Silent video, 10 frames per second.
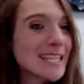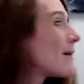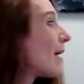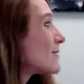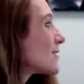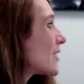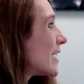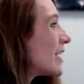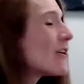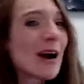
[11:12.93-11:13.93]
That's why I was
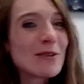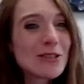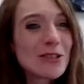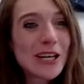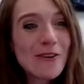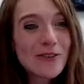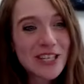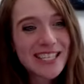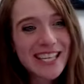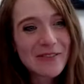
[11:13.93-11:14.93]
looking over. I was looking
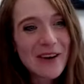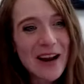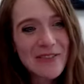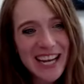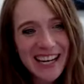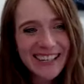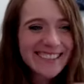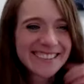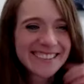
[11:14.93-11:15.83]
over. She's sitting right over there.